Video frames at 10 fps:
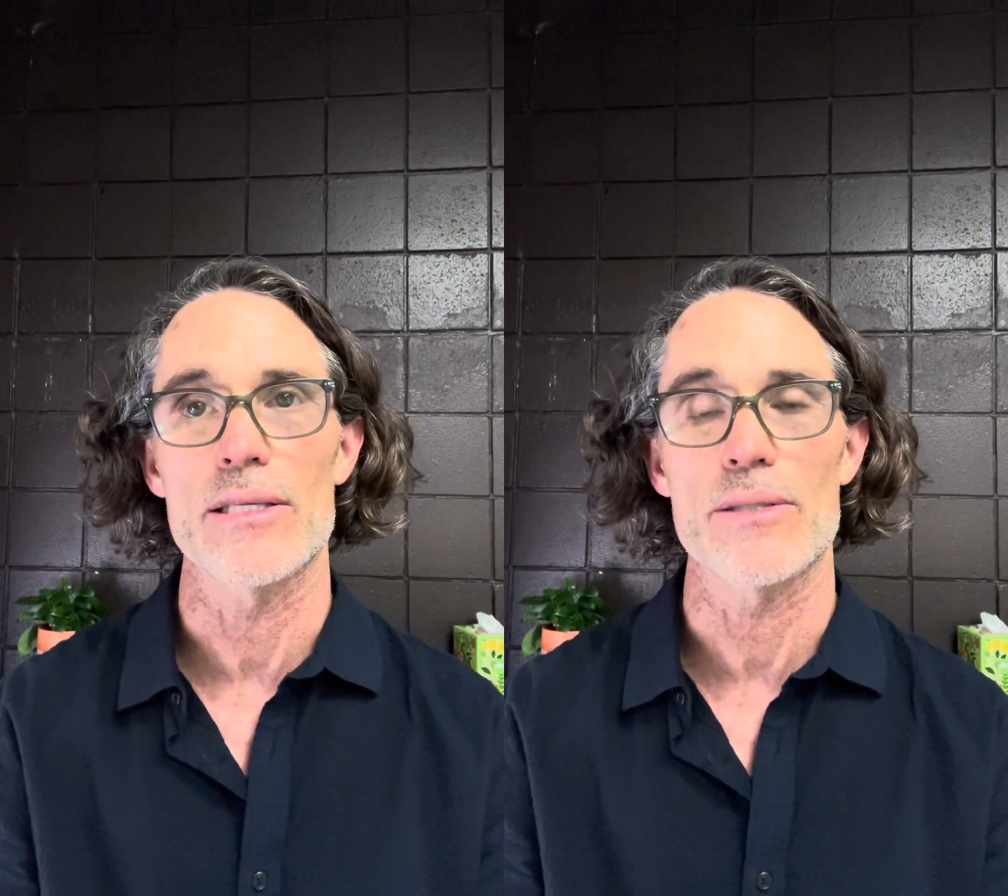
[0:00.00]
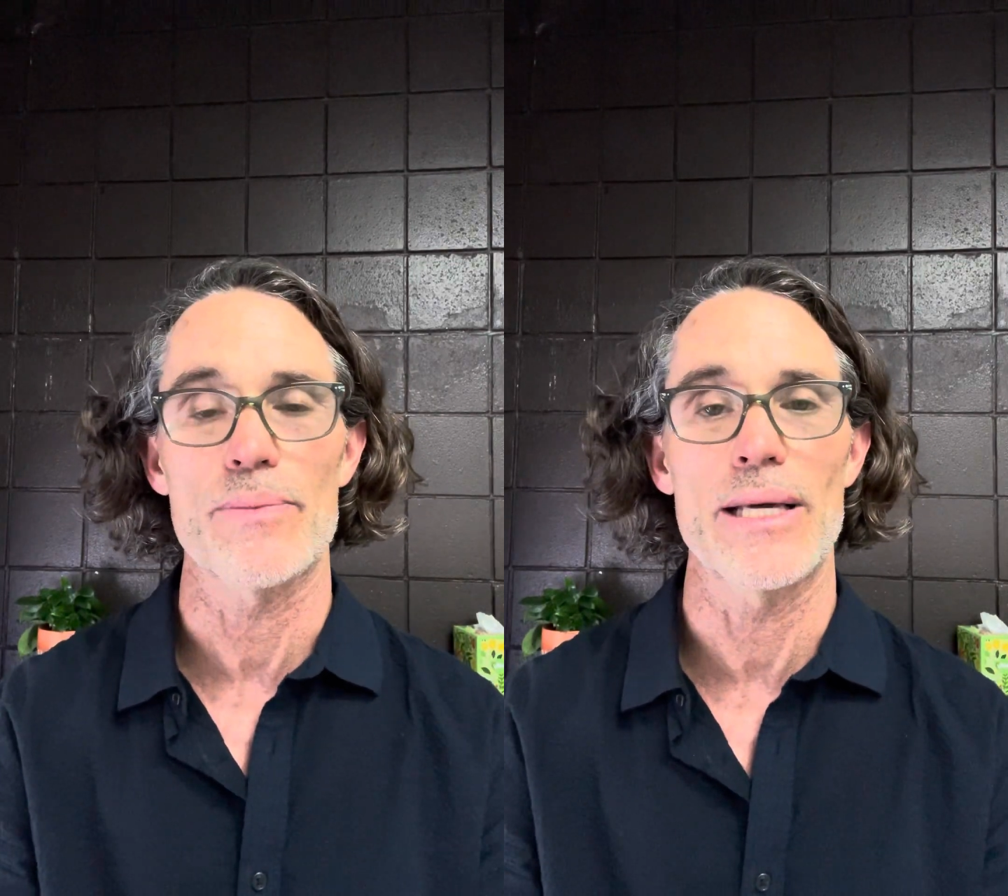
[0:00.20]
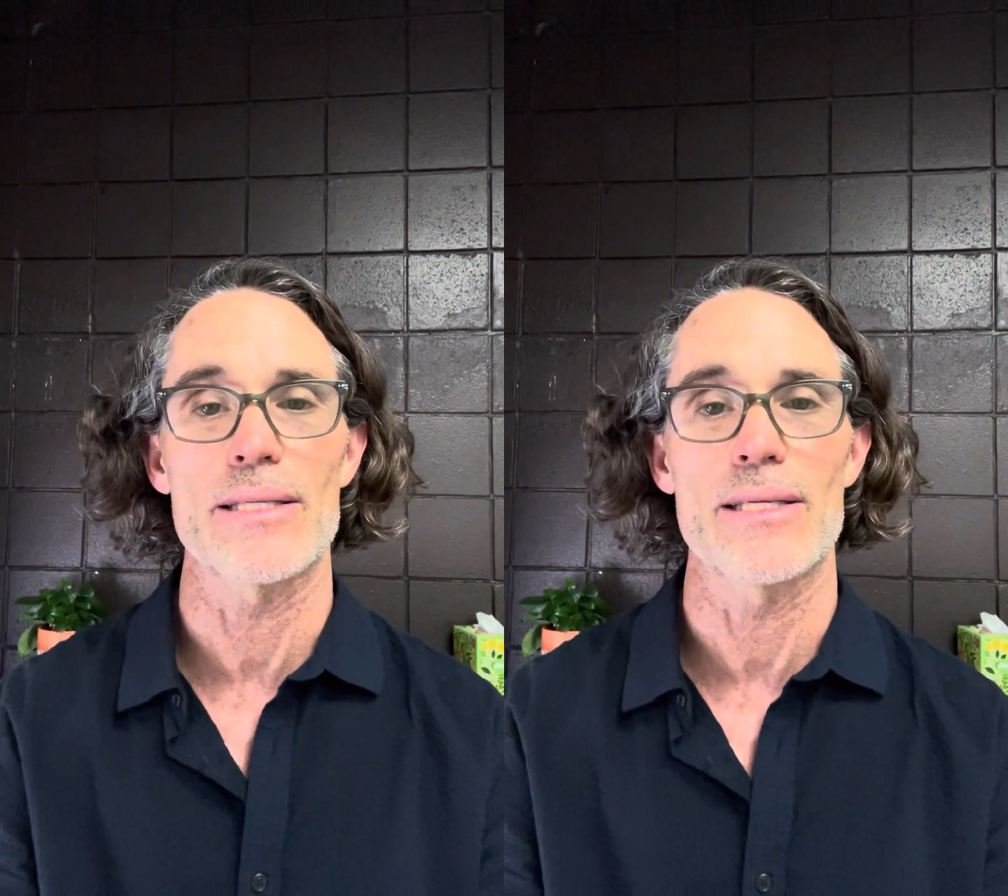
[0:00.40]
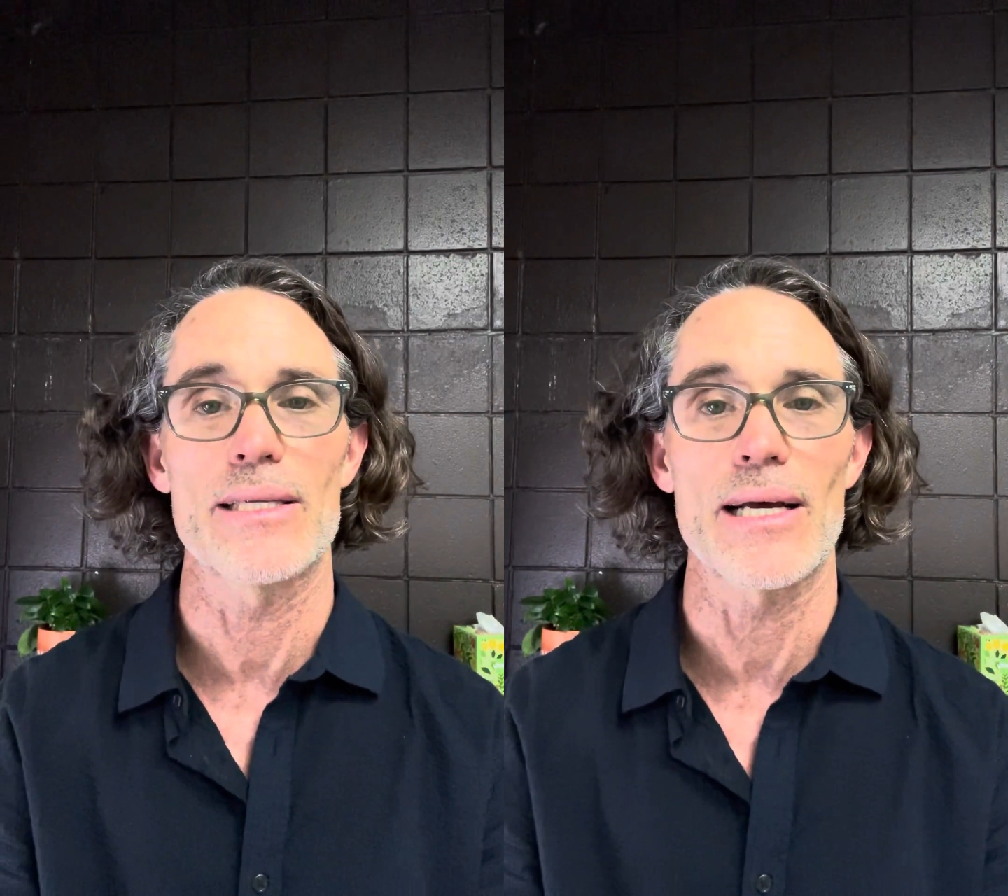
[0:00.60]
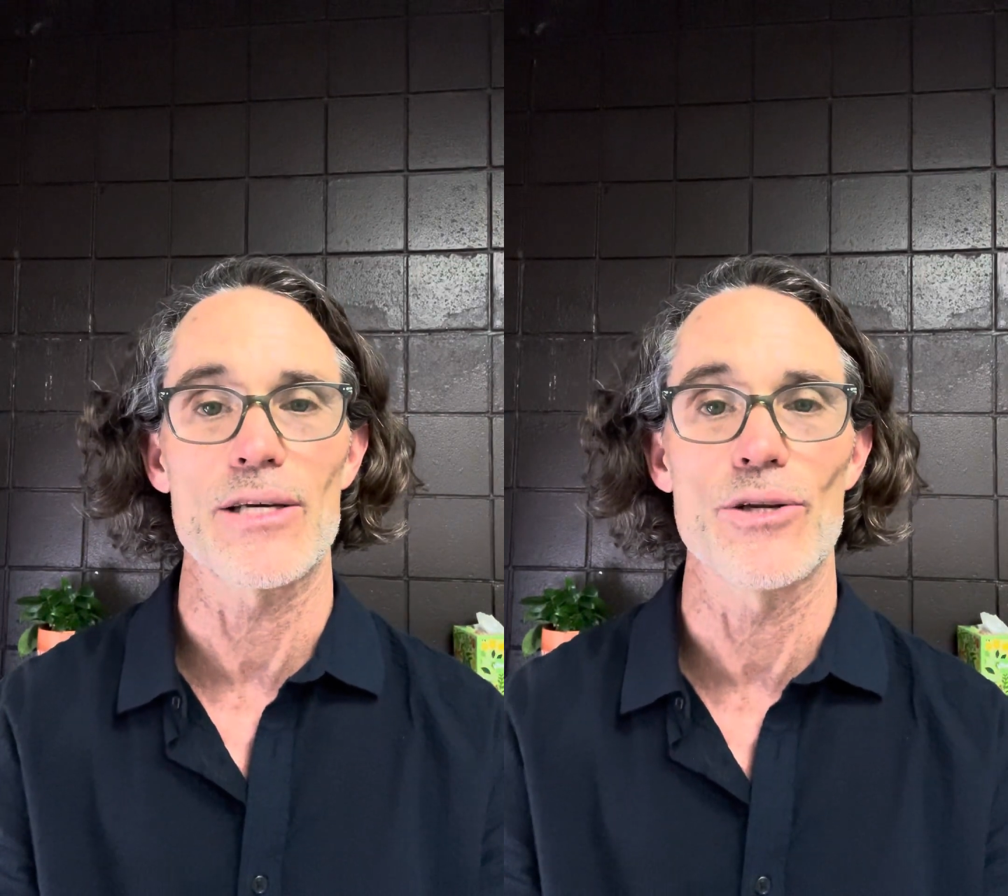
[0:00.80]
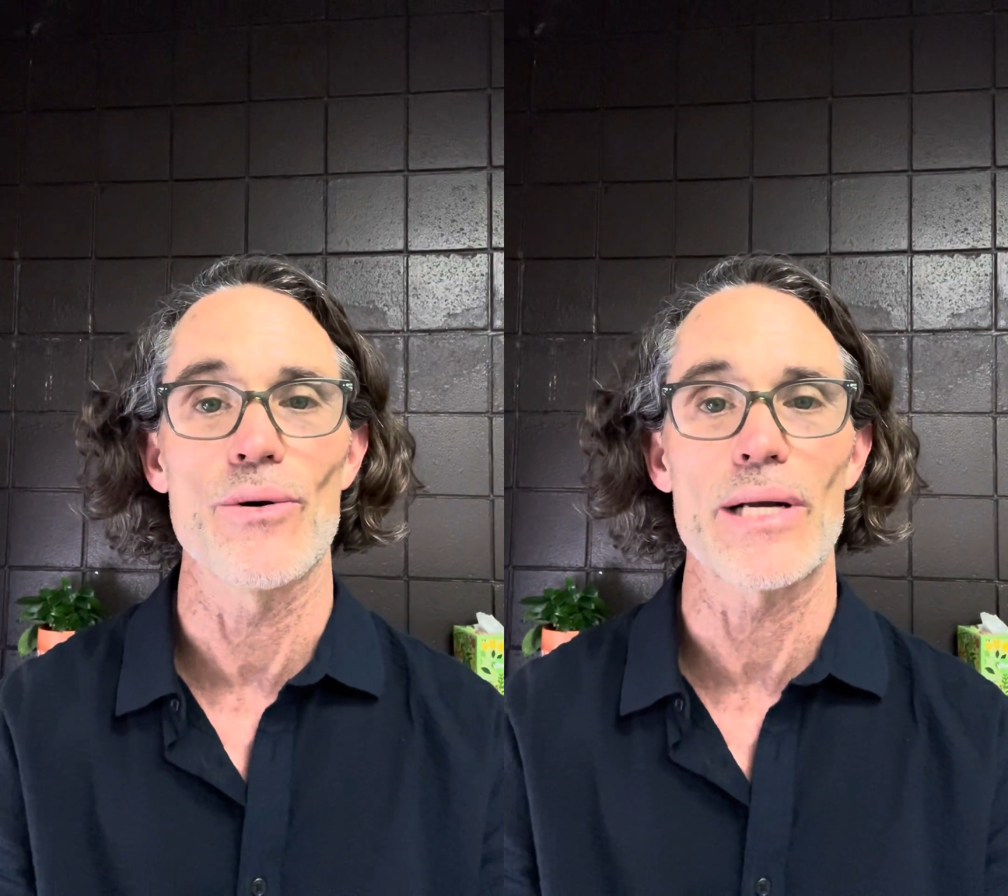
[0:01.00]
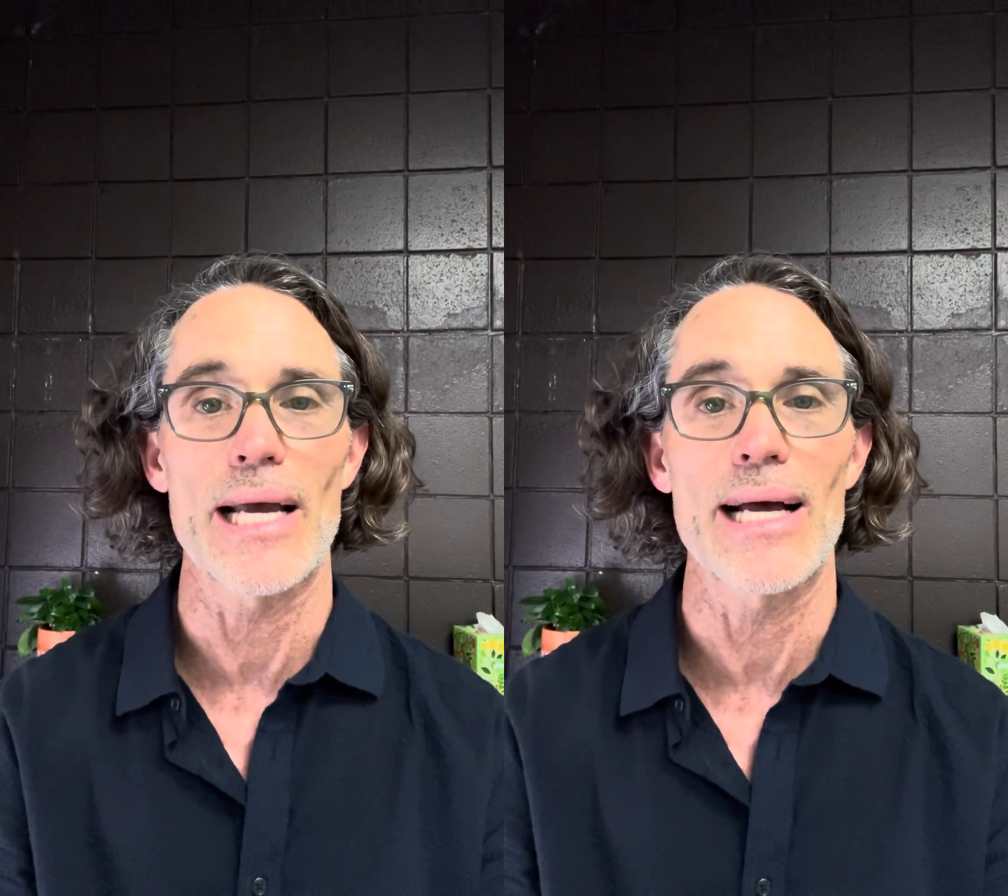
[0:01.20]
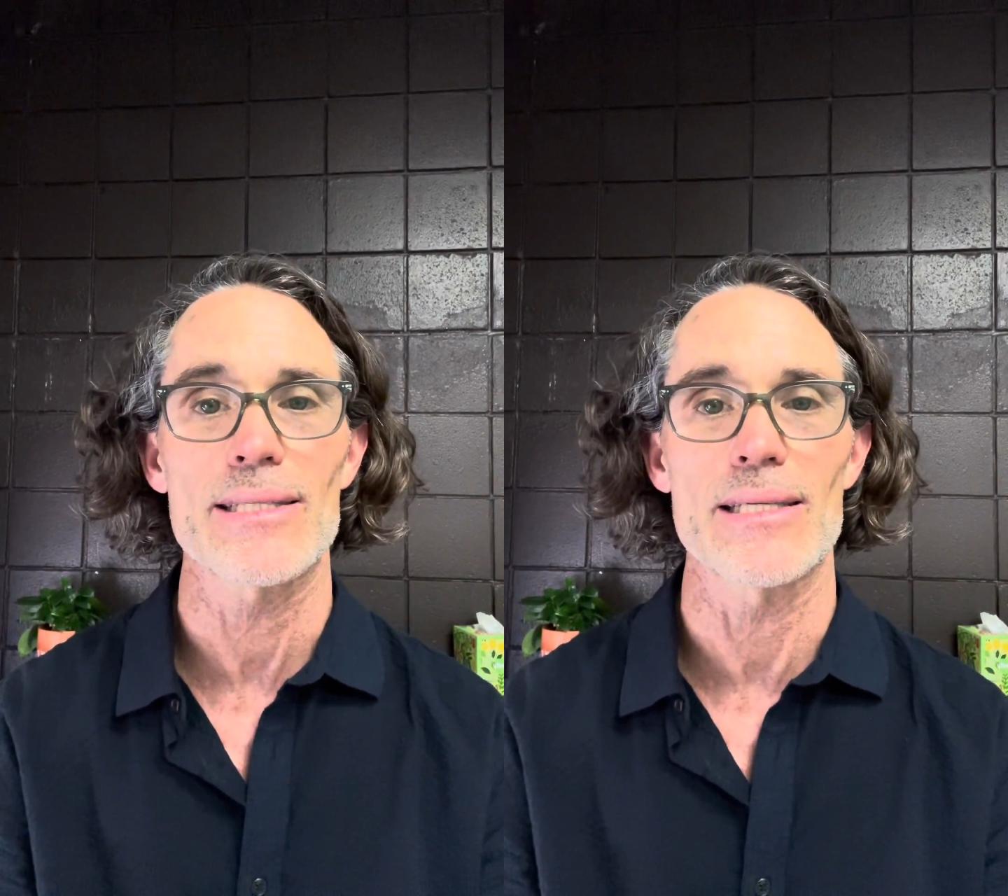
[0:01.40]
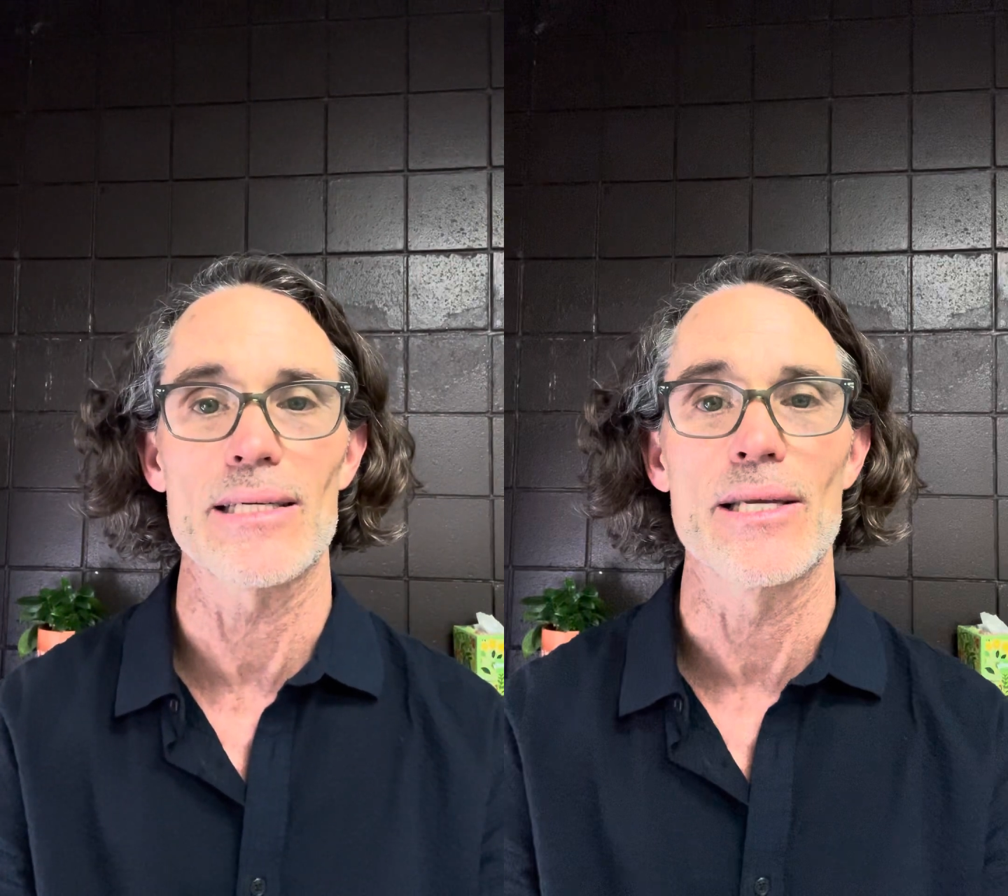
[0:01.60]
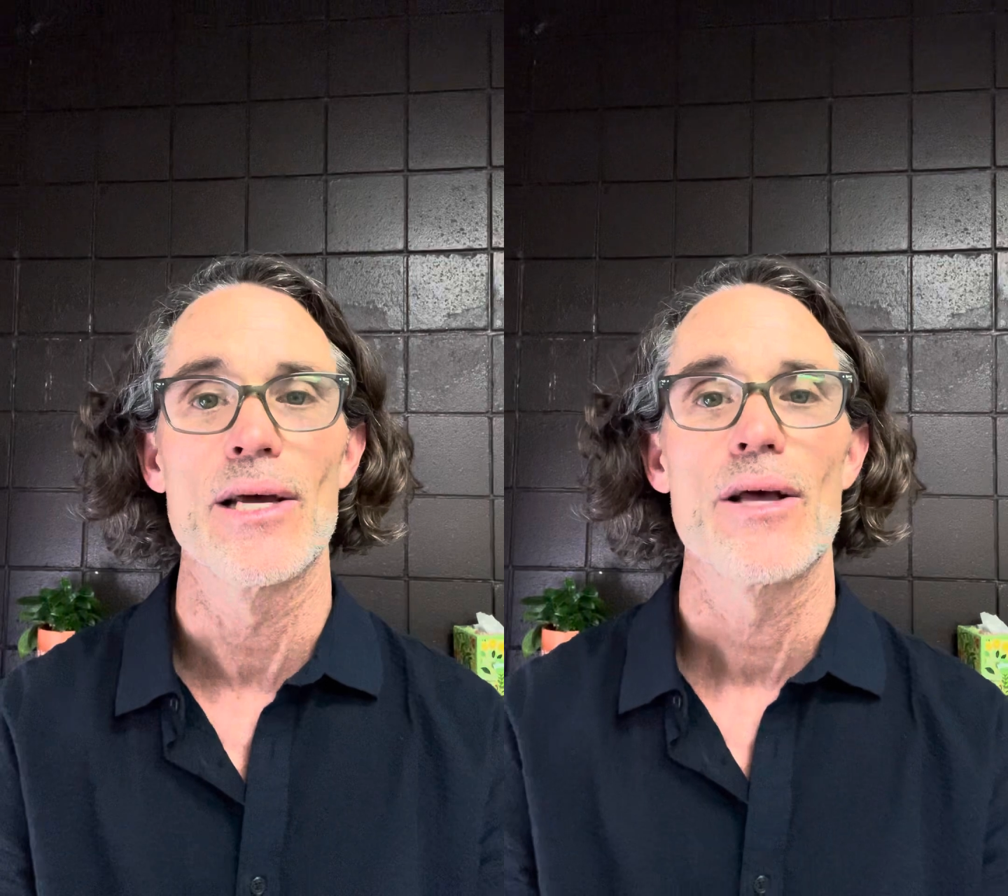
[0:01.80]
this pentadecanoic acid,